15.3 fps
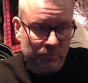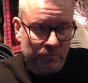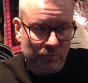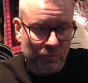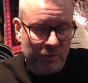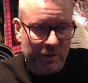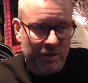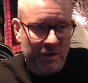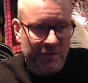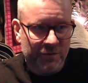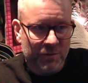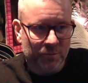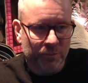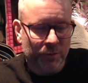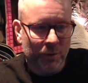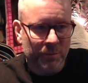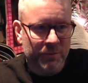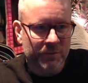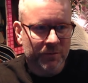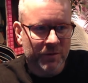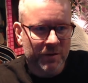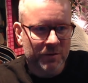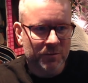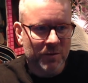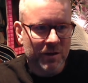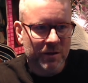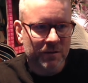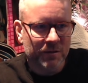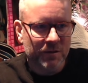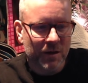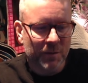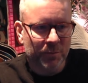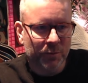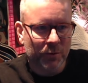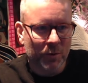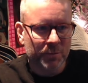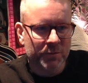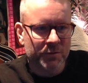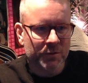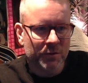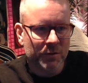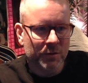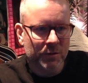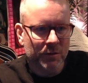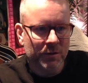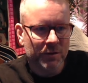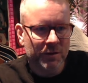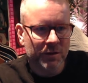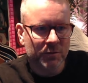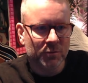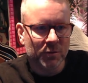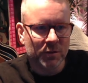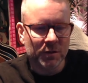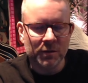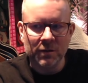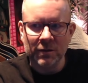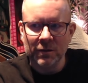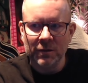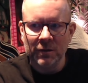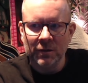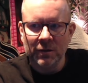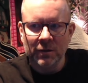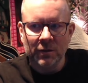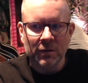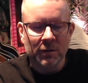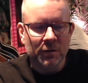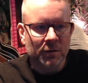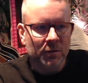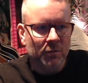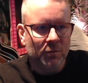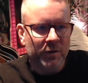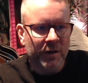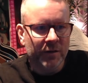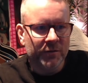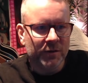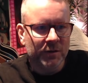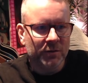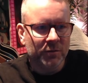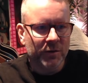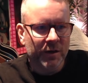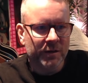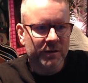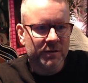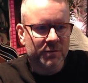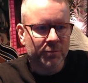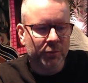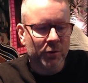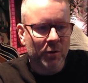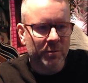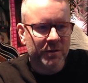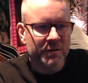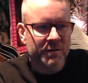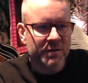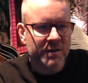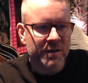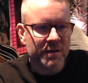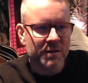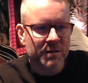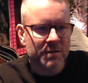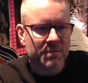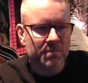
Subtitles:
We're going to have some props for this one. Type props equal. We have the credits promise again.